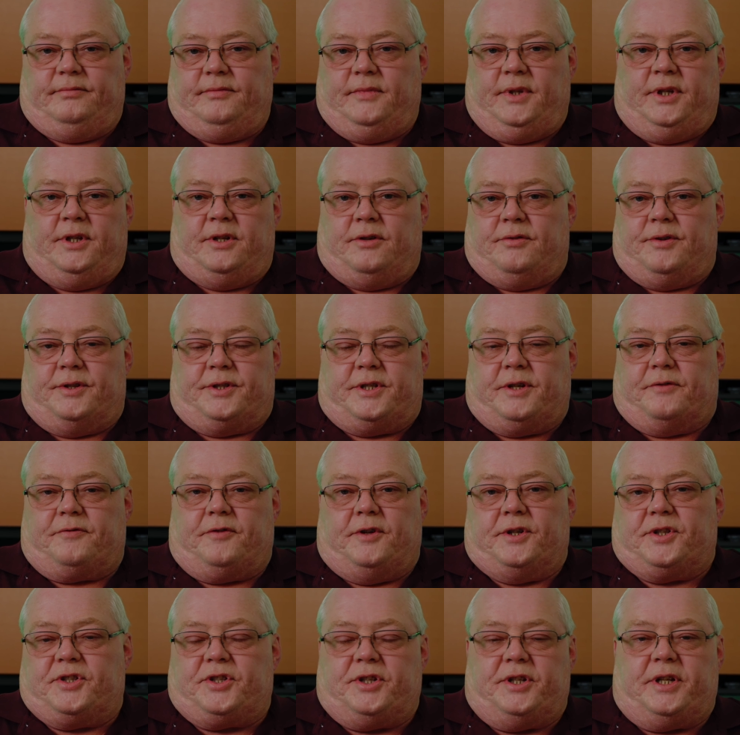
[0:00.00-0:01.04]
you know, the
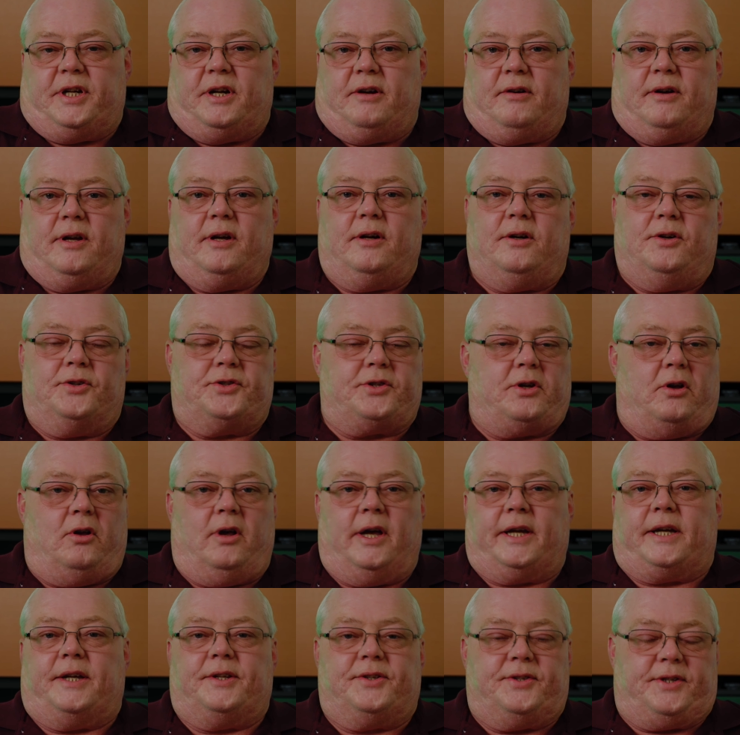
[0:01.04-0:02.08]
different scenarios, all
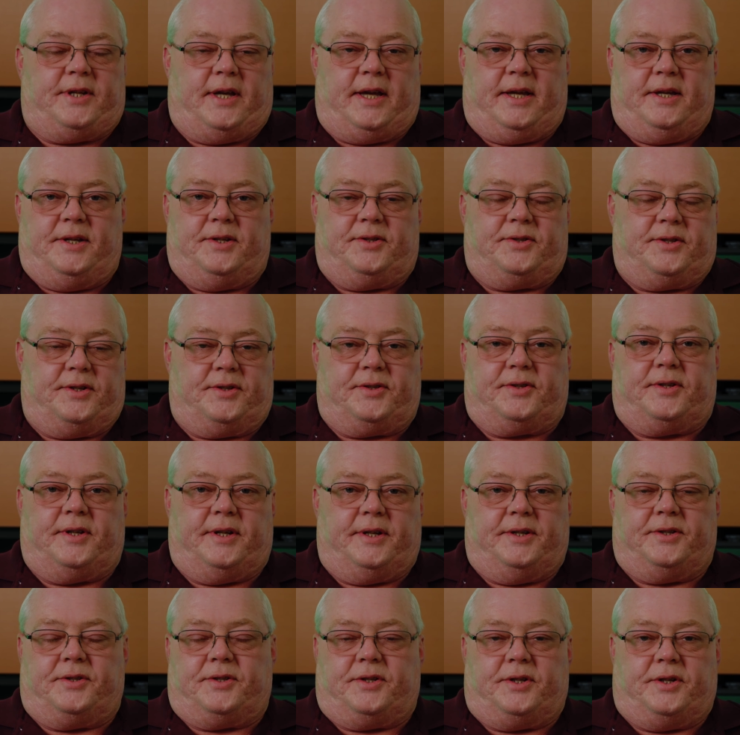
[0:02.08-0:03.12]
I can say is this
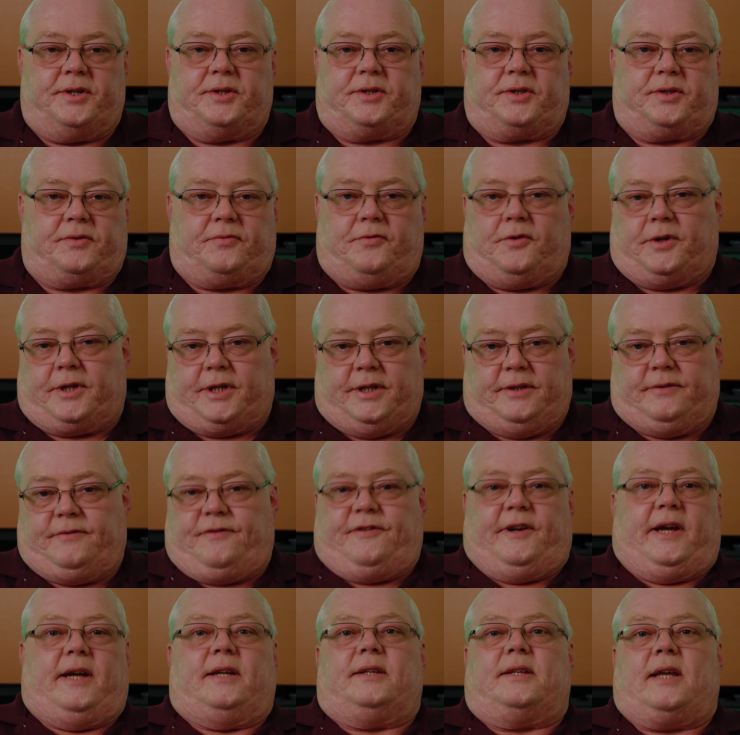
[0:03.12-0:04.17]
thing is just freaking
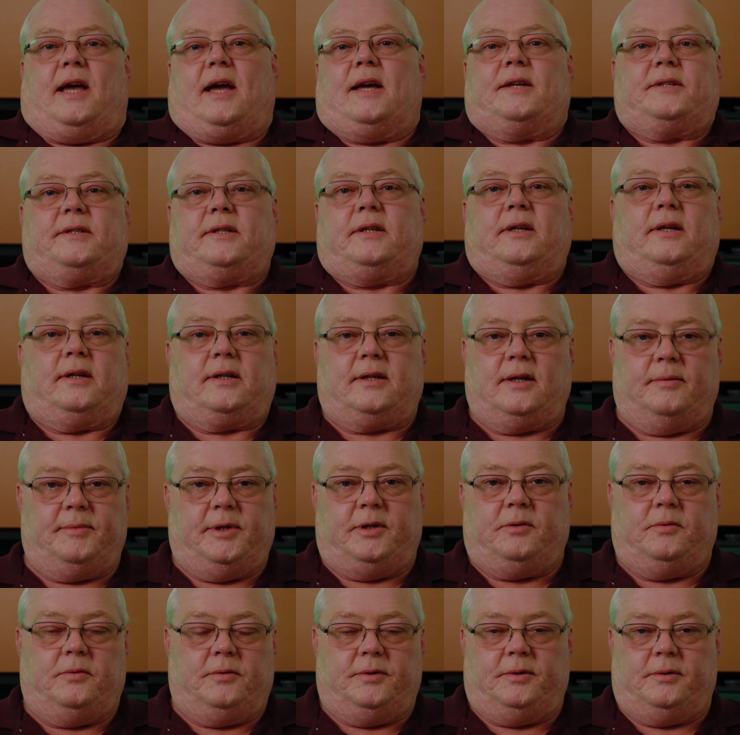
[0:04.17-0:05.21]
fantastic. I
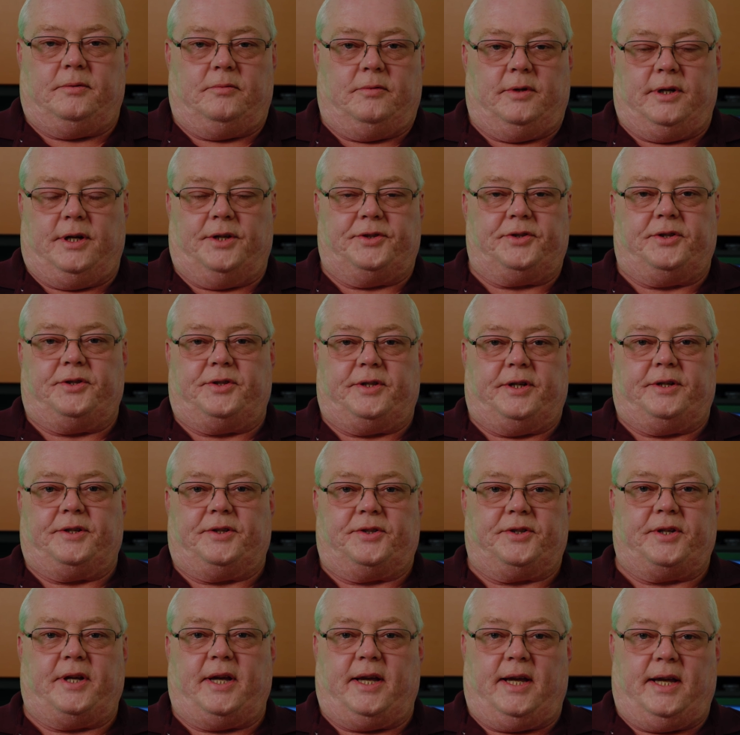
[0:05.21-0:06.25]
mean, you know, what else is there to
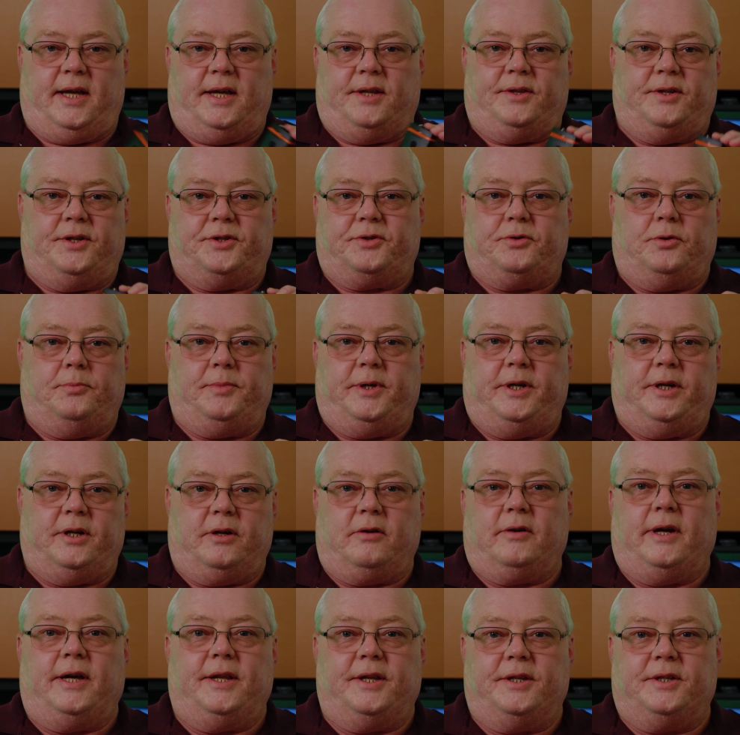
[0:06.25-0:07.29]
say? And this will be a
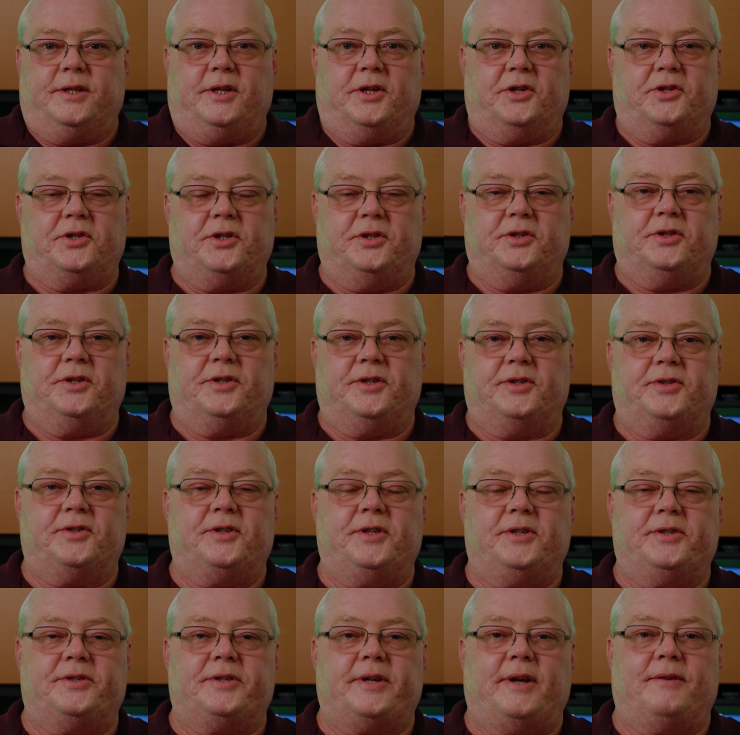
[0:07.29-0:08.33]
great addition to the
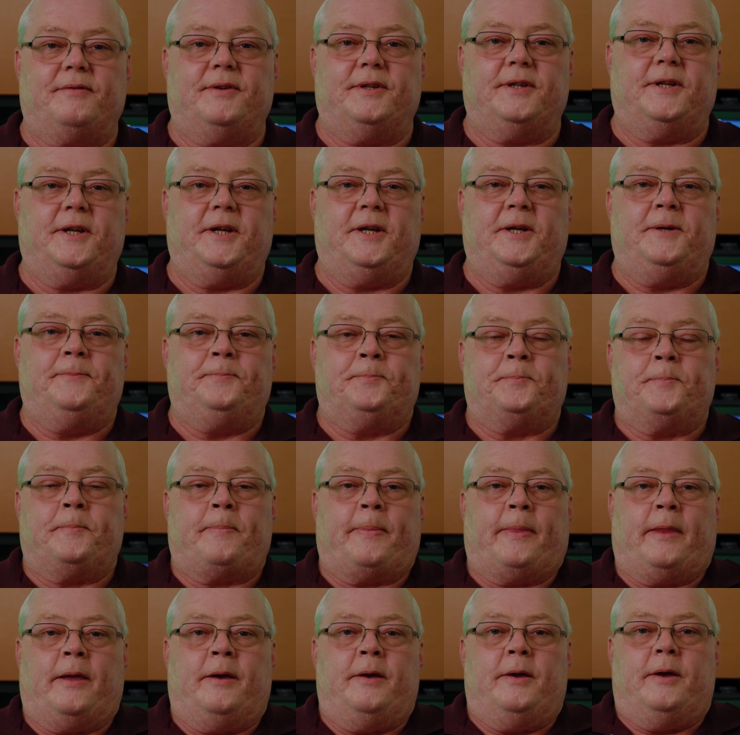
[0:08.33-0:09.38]
C70
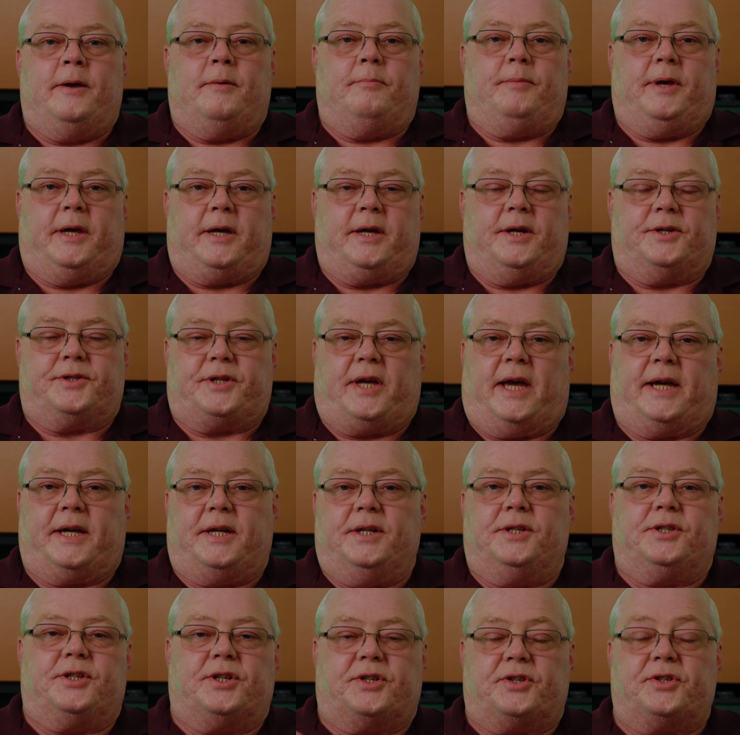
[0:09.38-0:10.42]
because I
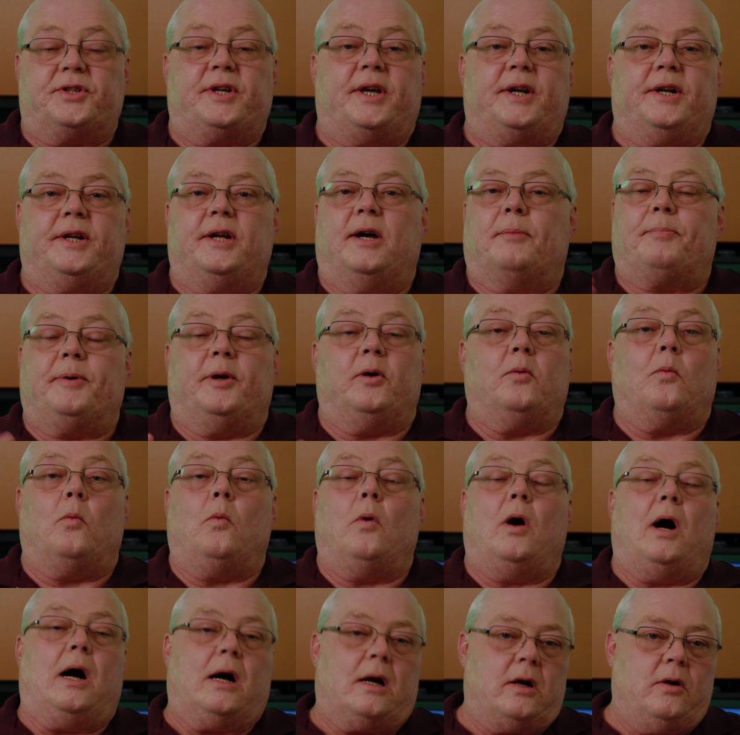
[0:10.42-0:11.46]
can just set it up and
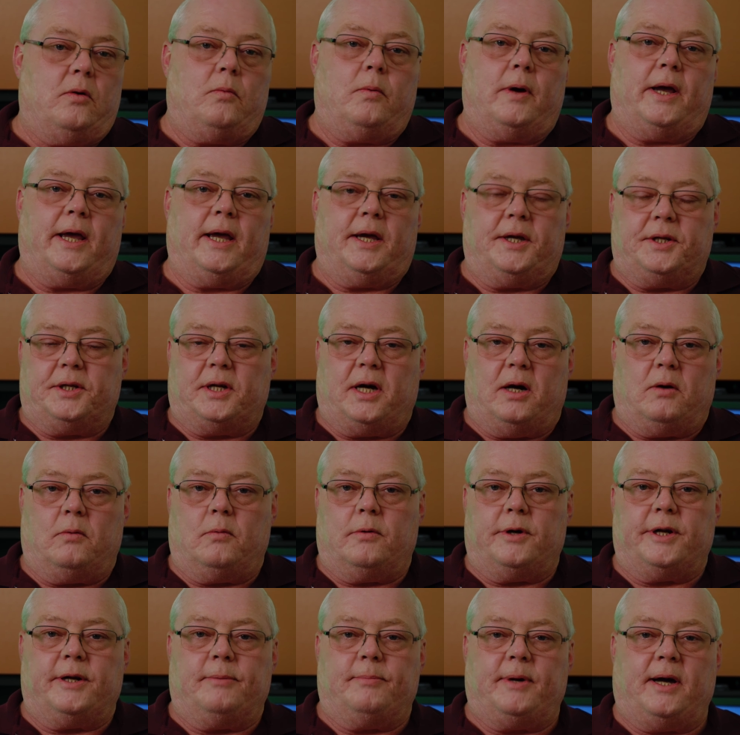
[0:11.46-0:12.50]
walk away and not
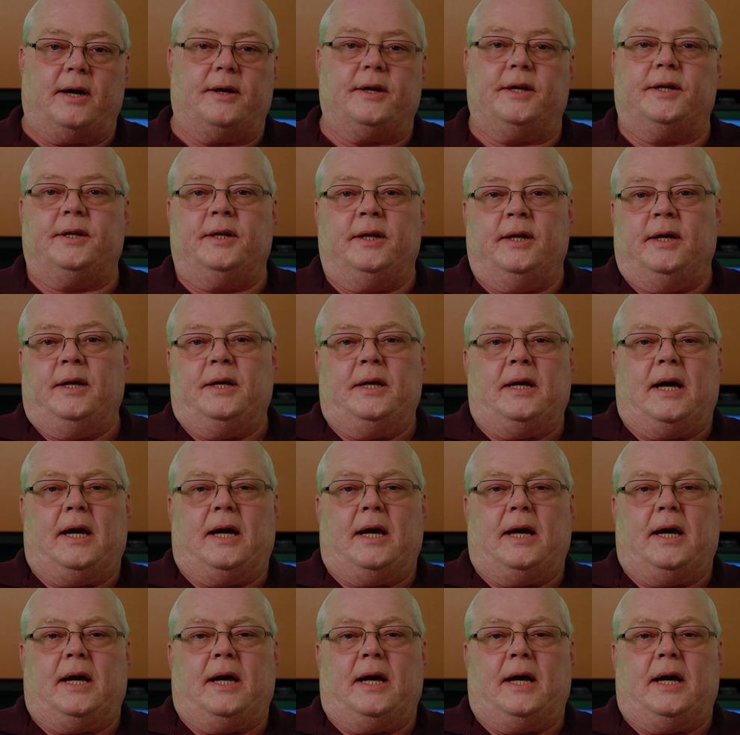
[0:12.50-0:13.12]
worry about it.